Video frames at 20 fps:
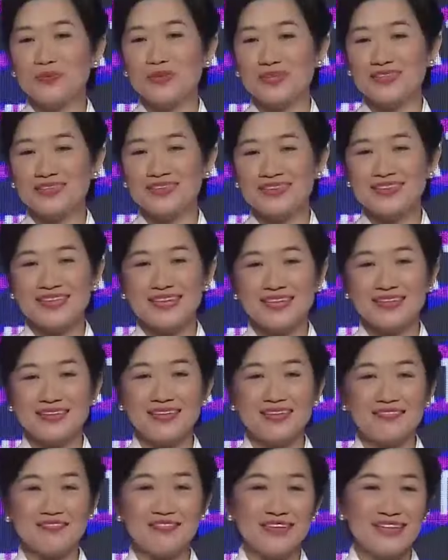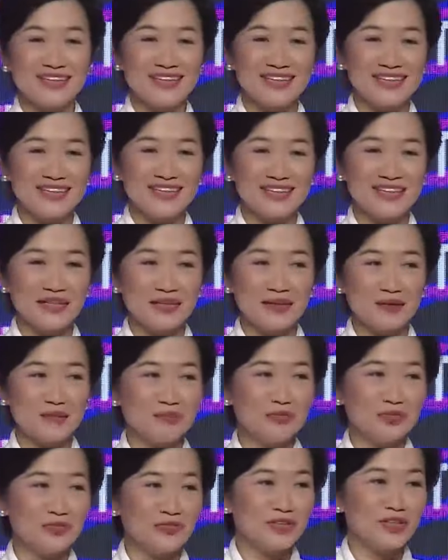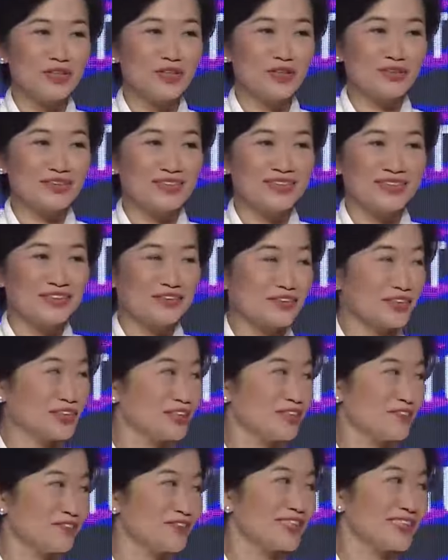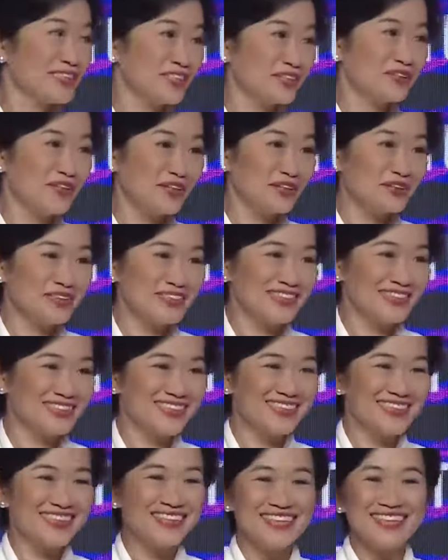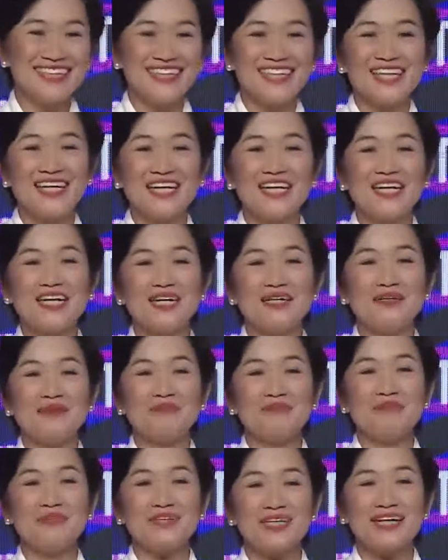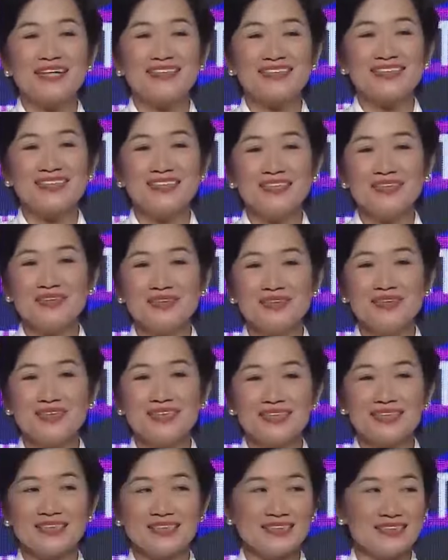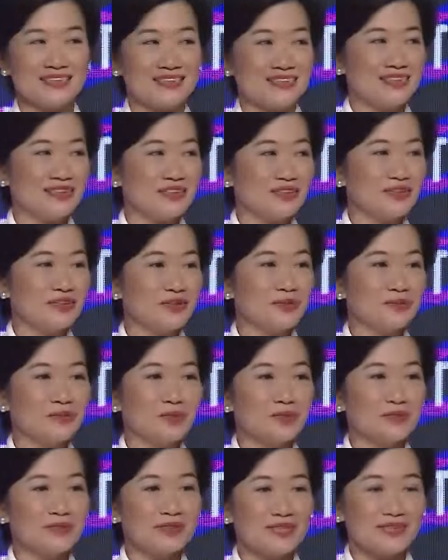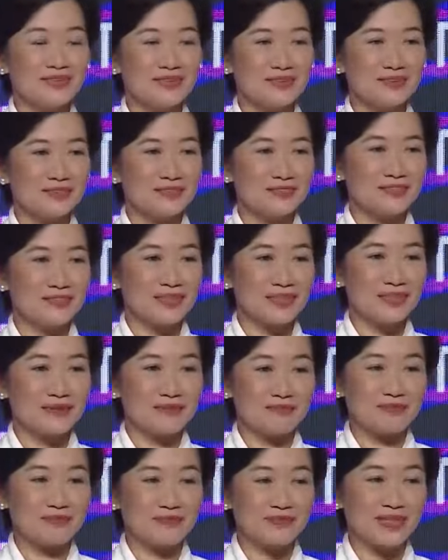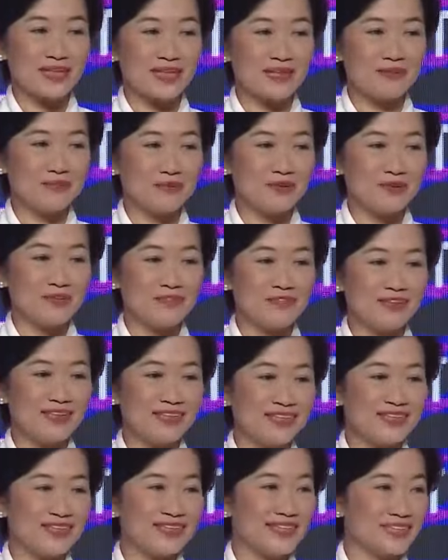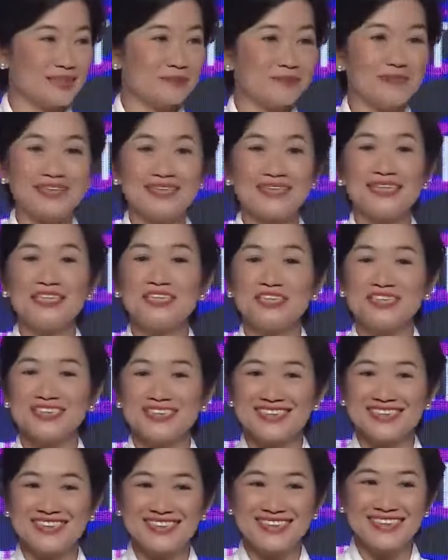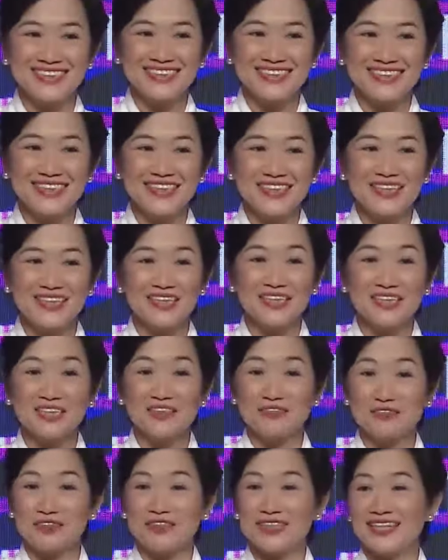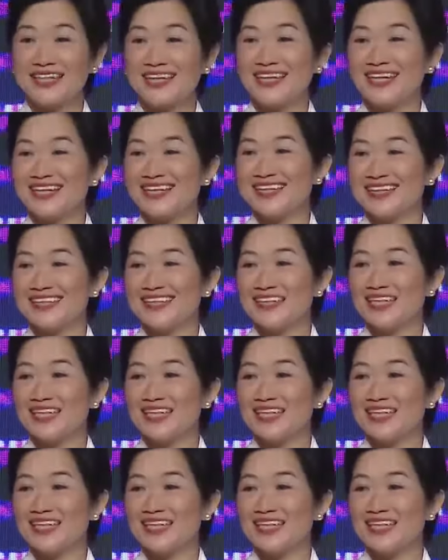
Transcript: we are definitely uh, moving along the direction of the singularity. Um, but I'll tell you, it's a singular moment of um, hyper-inflated expectations uh, for A I.